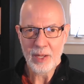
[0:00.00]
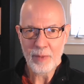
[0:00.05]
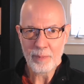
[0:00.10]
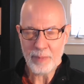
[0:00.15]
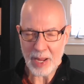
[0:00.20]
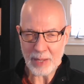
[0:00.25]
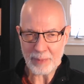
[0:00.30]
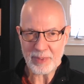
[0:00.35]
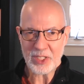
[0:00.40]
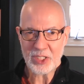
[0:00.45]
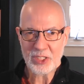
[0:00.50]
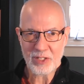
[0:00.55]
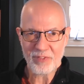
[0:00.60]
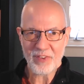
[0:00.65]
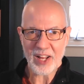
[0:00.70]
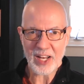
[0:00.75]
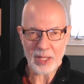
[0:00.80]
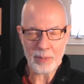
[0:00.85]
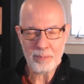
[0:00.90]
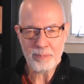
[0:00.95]
maybe
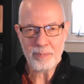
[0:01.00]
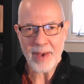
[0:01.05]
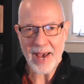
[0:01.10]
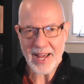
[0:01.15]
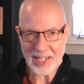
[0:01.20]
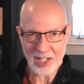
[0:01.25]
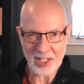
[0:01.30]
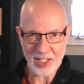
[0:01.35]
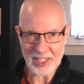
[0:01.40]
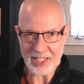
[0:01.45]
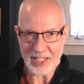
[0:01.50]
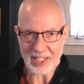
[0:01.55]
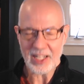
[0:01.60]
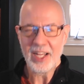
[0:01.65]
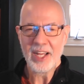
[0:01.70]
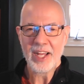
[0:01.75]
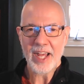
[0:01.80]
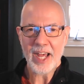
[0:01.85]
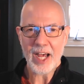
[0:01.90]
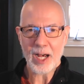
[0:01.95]
developmentally
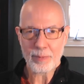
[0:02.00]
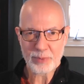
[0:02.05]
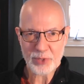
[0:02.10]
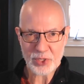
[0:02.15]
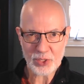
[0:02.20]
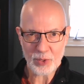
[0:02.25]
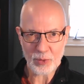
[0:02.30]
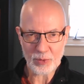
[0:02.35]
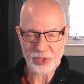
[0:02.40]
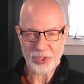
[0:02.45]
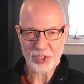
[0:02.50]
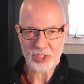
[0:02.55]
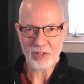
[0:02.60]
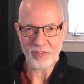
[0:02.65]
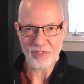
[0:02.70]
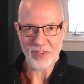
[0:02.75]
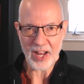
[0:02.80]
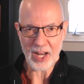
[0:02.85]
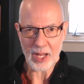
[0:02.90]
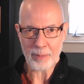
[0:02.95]
help students
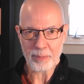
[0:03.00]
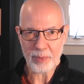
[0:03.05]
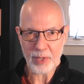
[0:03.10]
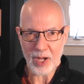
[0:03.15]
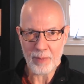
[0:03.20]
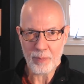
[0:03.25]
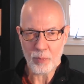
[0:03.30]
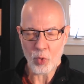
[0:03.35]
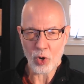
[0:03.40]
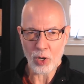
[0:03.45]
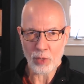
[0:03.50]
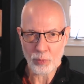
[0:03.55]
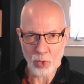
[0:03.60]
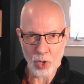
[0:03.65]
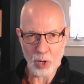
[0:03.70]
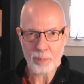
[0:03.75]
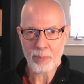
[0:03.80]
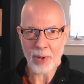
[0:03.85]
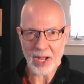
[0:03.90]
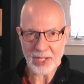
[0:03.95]
develop a more
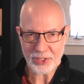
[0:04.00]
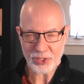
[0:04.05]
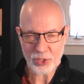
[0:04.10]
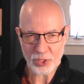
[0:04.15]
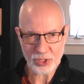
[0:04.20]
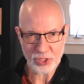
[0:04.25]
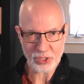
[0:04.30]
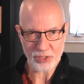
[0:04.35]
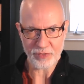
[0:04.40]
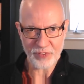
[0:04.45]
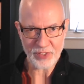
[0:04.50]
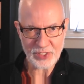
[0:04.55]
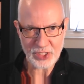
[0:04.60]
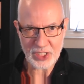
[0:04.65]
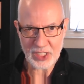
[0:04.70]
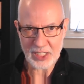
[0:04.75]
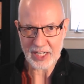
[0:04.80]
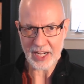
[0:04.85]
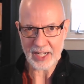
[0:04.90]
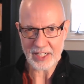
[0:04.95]
robust or
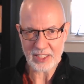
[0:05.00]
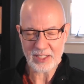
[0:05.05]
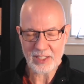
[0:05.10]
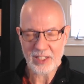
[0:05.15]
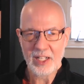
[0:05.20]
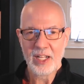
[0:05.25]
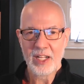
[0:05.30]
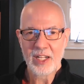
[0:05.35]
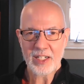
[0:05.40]
sophisticated